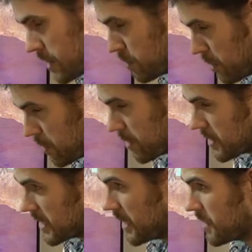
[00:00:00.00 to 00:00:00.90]
it's been
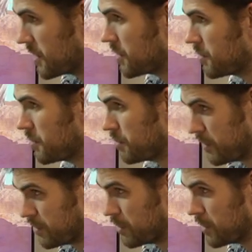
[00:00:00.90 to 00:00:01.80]
brought together
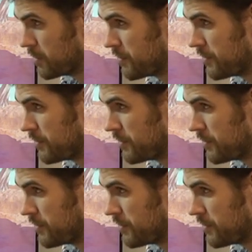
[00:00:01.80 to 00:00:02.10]
before,